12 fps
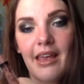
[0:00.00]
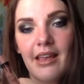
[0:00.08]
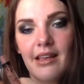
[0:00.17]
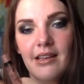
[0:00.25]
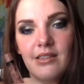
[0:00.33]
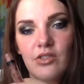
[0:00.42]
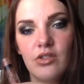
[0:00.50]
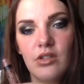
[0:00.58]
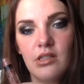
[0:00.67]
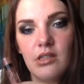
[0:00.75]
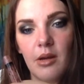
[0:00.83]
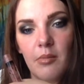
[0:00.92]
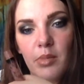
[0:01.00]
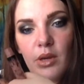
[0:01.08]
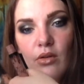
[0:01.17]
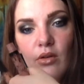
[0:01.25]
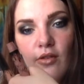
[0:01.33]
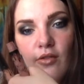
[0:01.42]
it is just a
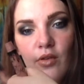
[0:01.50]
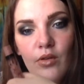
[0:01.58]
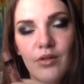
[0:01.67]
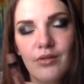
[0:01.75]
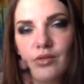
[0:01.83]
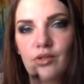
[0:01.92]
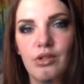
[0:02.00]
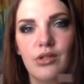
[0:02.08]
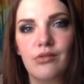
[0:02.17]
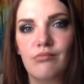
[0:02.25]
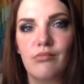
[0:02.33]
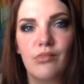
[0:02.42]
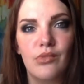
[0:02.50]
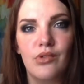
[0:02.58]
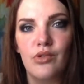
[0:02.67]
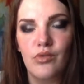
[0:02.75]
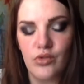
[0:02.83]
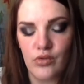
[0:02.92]
beautiful, just
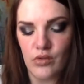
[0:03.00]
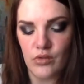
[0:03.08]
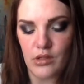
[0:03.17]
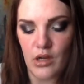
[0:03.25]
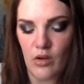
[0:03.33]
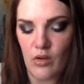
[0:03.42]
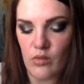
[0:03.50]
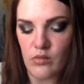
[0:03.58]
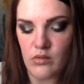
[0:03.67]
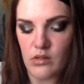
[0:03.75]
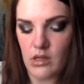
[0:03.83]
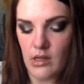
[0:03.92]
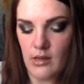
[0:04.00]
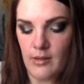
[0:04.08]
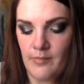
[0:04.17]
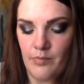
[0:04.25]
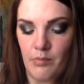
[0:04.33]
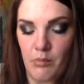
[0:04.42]
neutral toned,
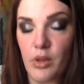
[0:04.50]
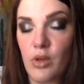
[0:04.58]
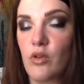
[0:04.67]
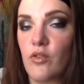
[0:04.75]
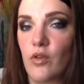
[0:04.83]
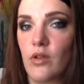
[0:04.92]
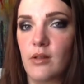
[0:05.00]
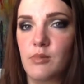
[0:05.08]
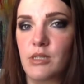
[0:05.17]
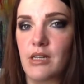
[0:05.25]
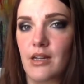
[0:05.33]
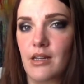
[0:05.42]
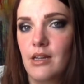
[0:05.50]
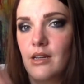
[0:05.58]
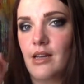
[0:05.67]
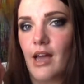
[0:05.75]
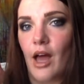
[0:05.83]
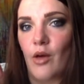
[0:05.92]
beautiful lipstick.
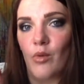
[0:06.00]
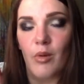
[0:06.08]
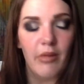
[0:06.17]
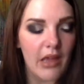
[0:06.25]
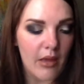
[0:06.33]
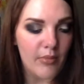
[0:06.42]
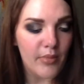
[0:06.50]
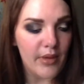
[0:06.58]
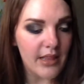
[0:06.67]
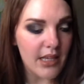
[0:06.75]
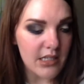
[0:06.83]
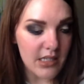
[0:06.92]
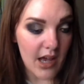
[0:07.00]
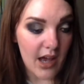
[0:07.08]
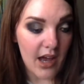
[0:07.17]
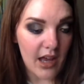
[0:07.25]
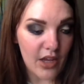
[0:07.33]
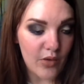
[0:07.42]
I will be keeping this.
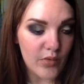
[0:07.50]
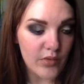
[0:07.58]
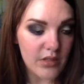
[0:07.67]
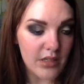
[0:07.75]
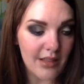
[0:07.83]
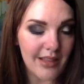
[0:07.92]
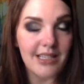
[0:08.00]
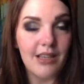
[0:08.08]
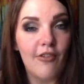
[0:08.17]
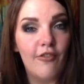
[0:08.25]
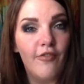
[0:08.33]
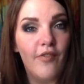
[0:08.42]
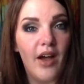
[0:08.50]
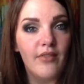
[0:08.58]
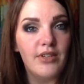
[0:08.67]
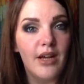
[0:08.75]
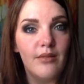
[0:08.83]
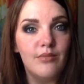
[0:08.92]
I used this
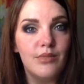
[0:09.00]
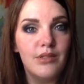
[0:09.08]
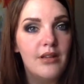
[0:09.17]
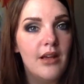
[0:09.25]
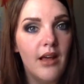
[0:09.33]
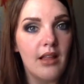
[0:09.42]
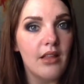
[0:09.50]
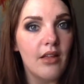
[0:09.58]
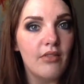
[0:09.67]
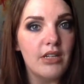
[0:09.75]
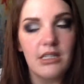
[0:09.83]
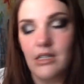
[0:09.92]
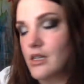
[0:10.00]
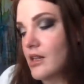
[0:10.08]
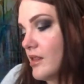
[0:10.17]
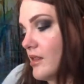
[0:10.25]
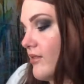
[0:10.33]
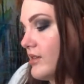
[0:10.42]
five times. I love it.
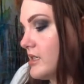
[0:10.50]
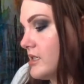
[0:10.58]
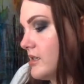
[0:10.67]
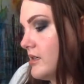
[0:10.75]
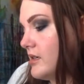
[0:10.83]
Love it.